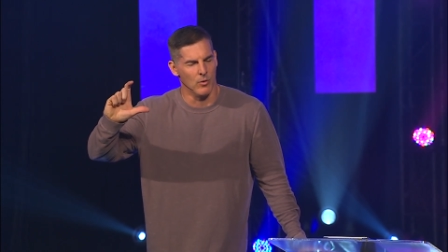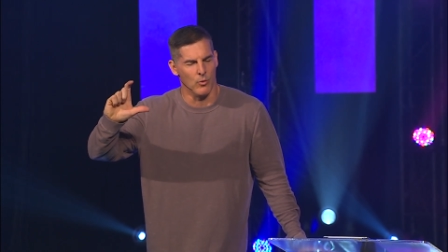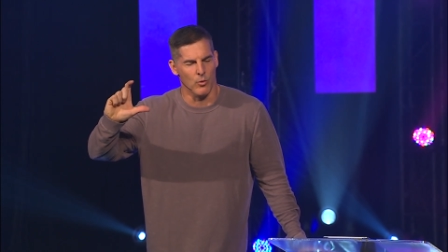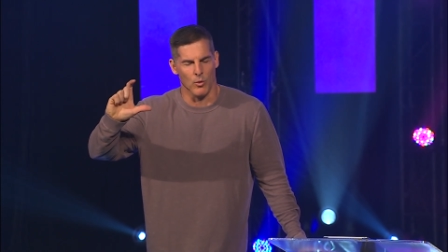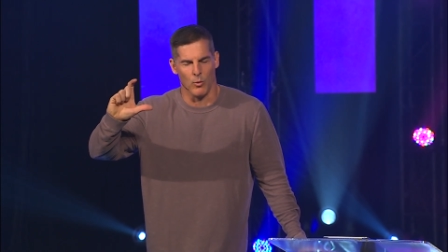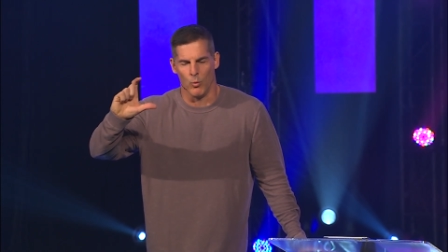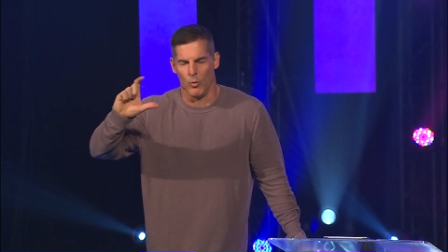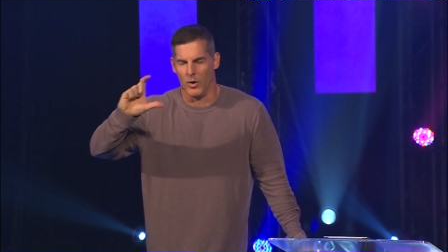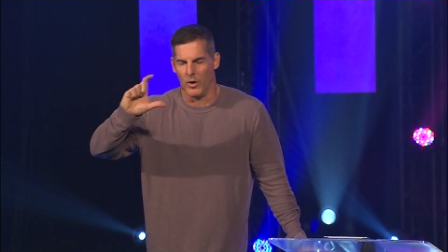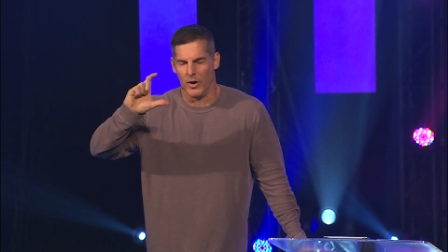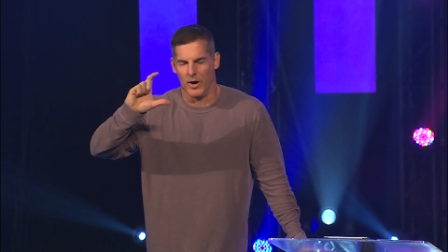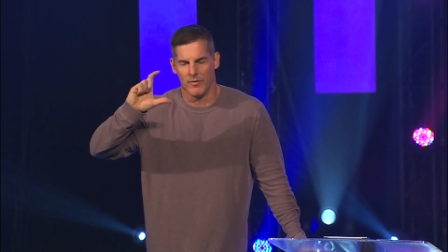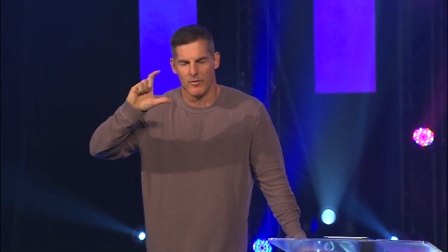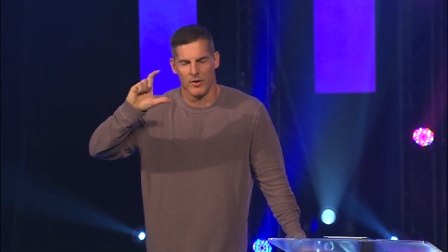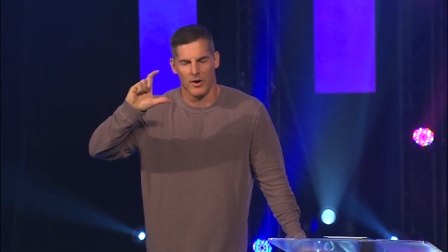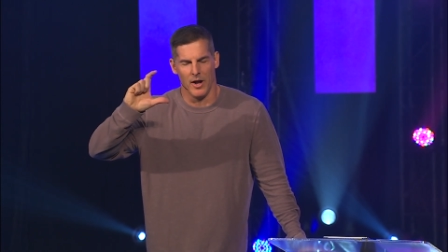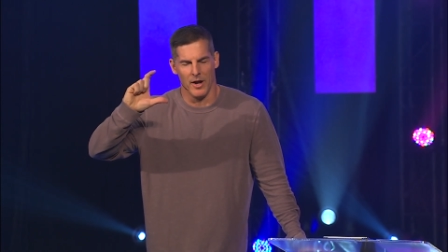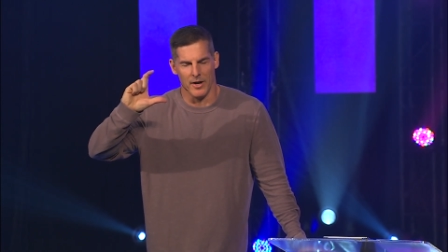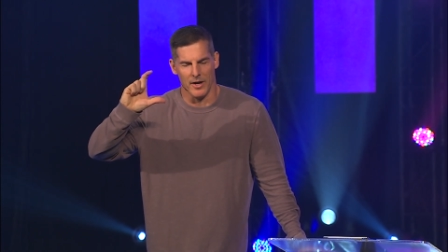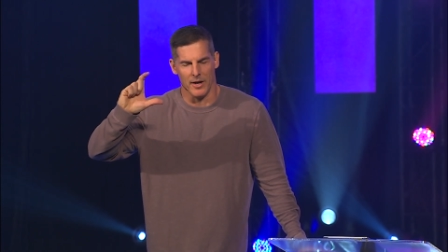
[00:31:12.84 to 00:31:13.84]
or
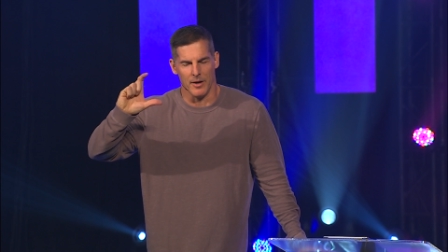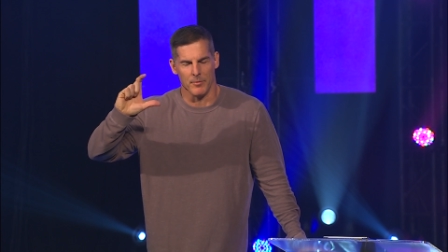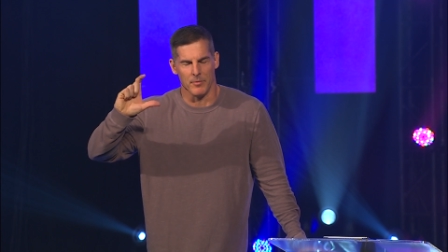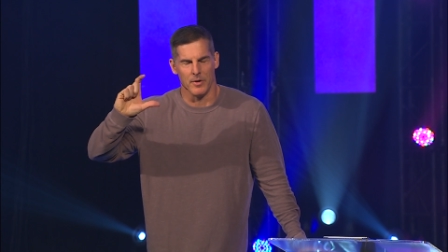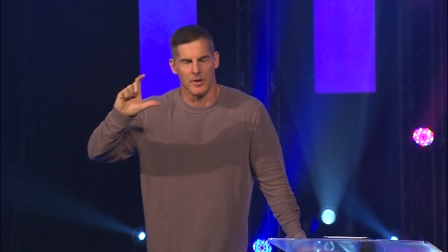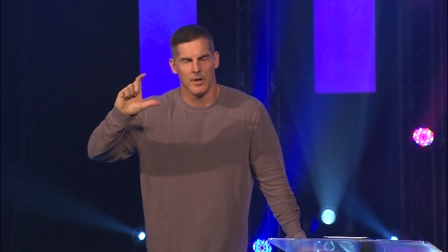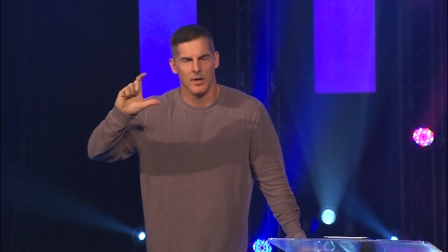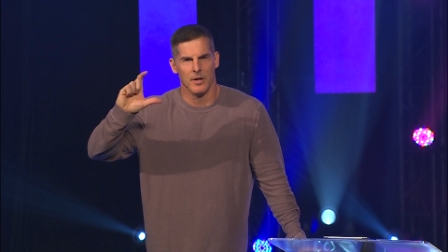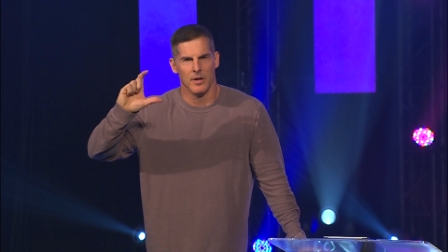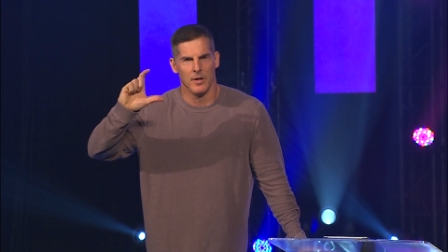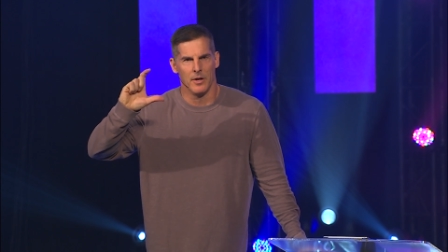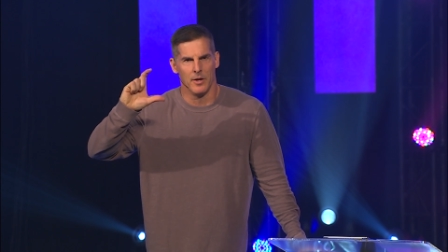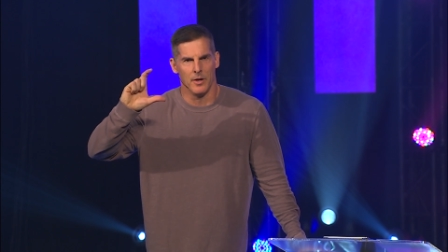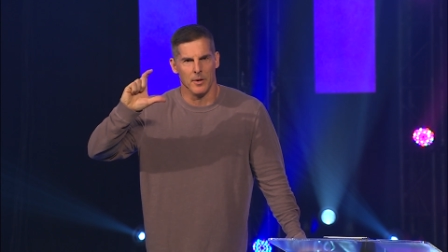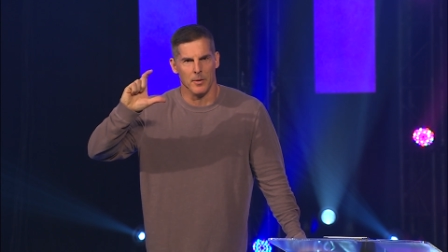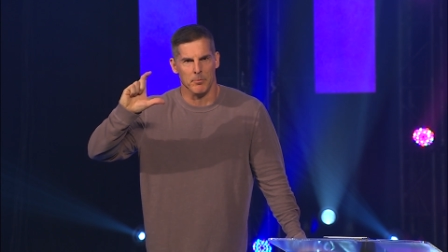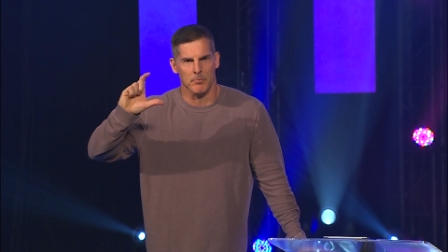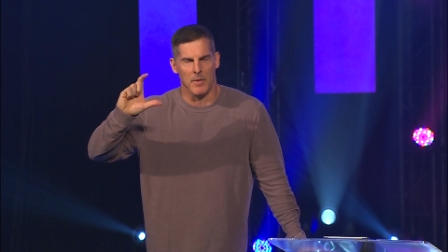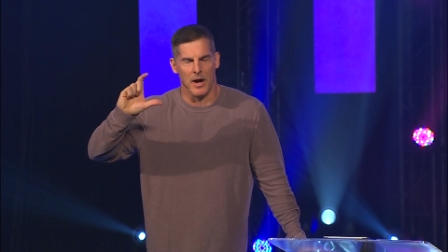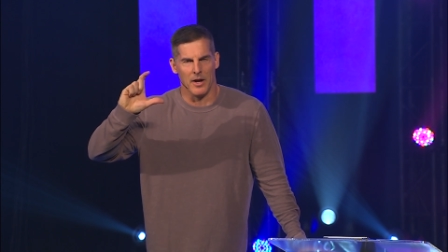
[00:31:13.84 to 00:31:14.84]
wherever I am,
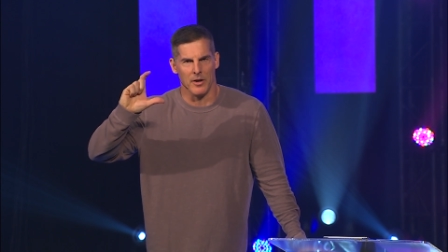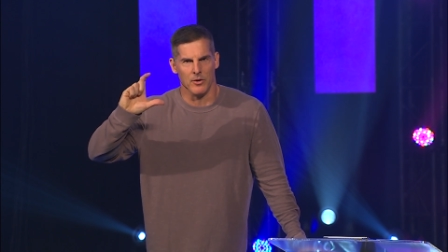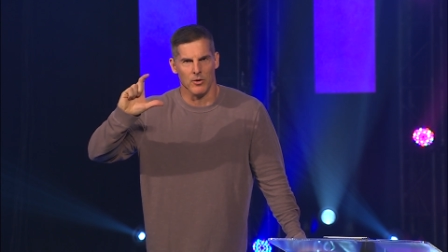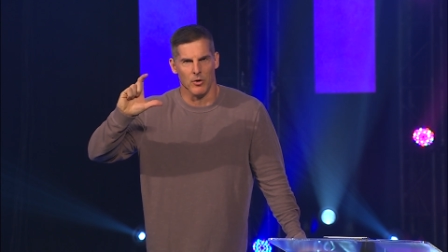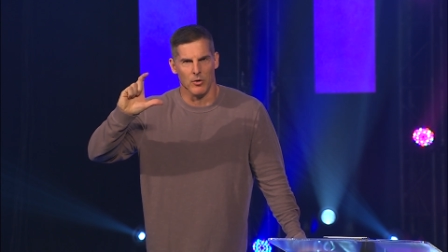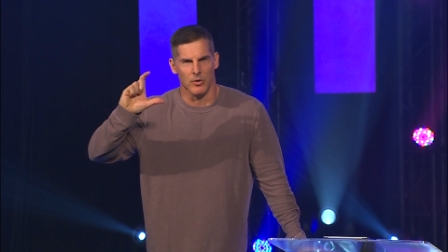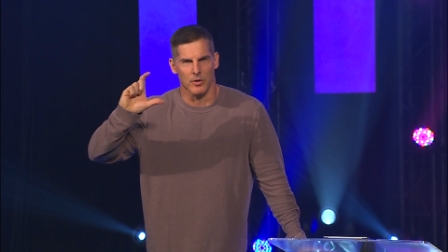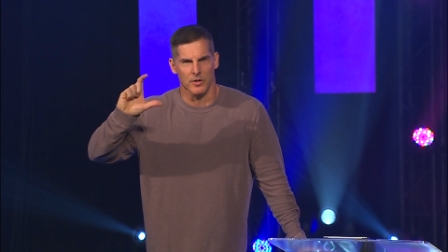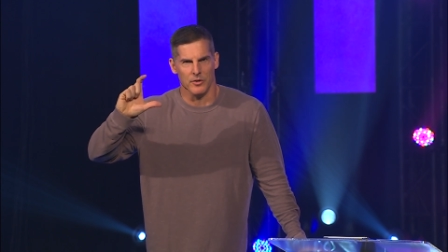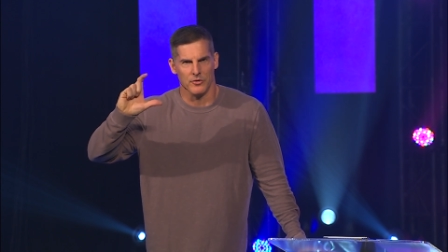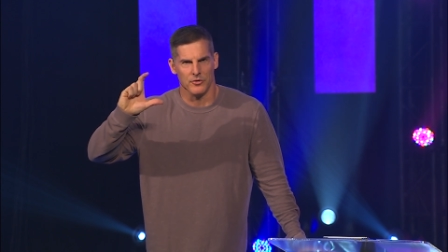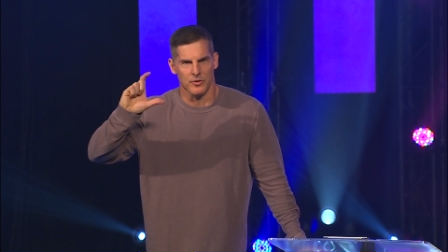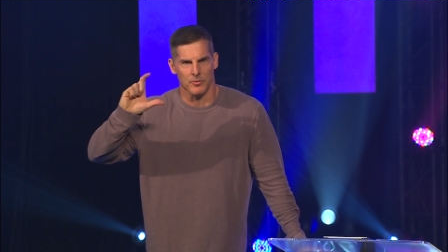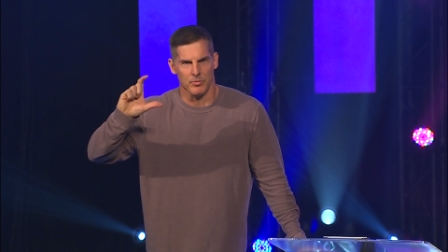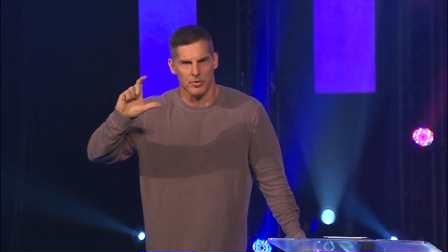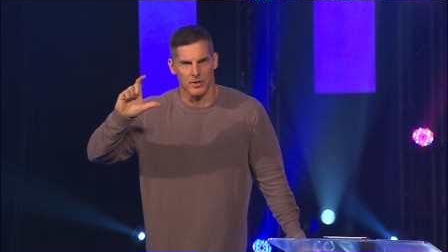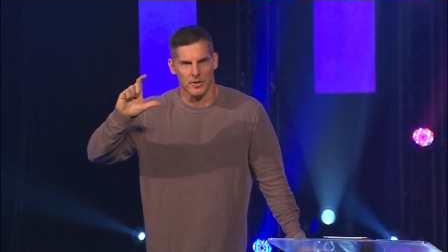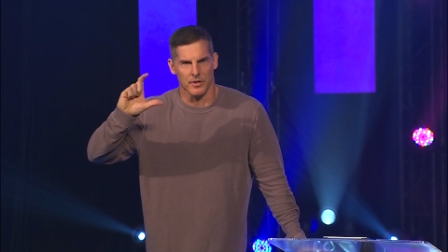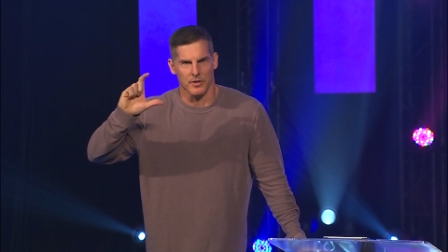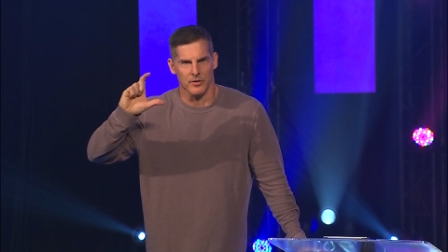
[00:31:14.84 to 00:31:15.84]
my goal is to
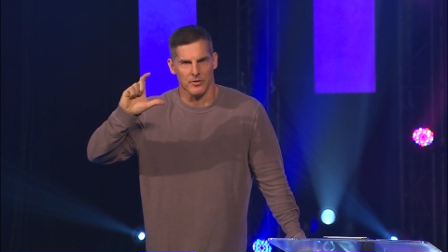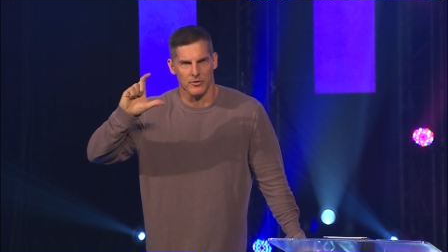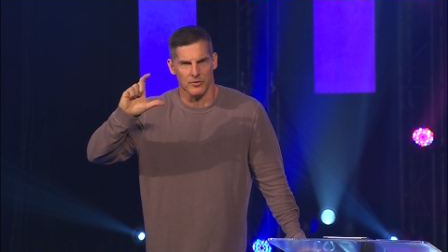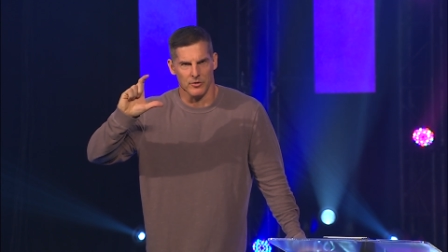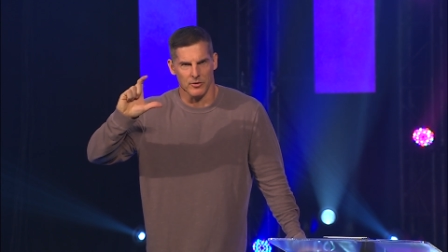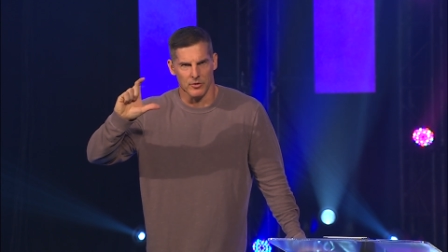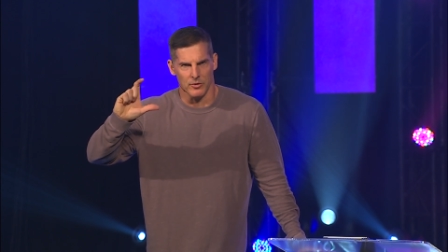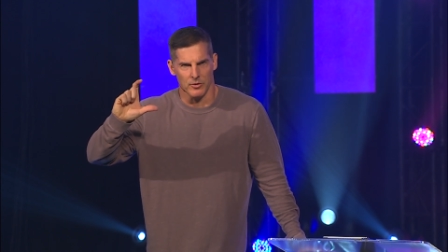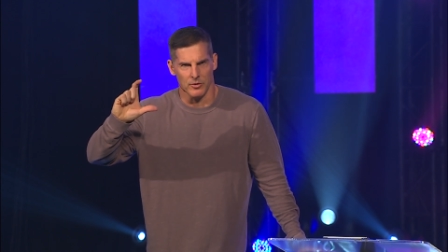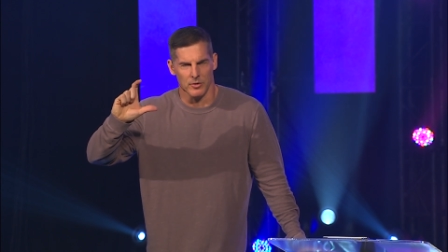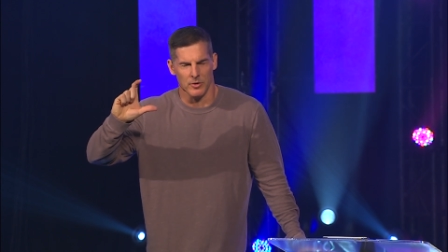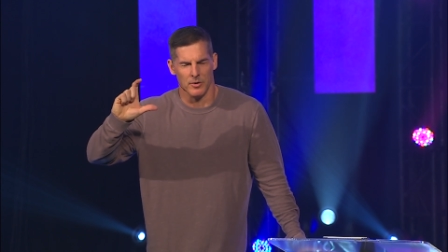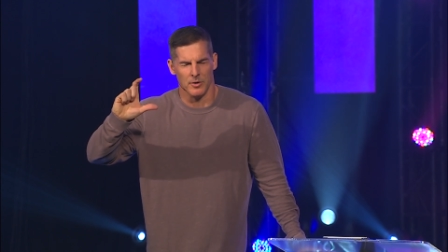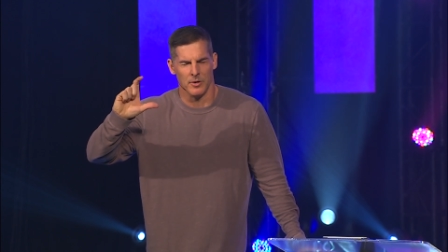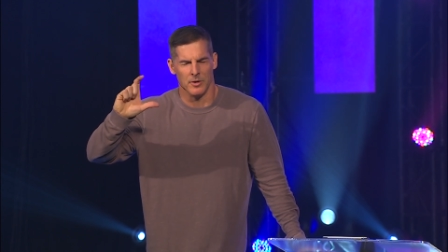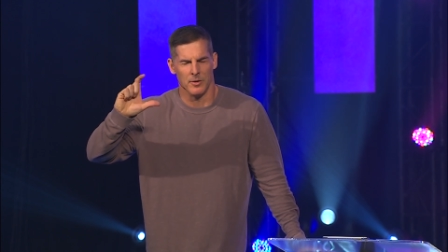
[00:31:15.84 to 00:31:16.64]
please you.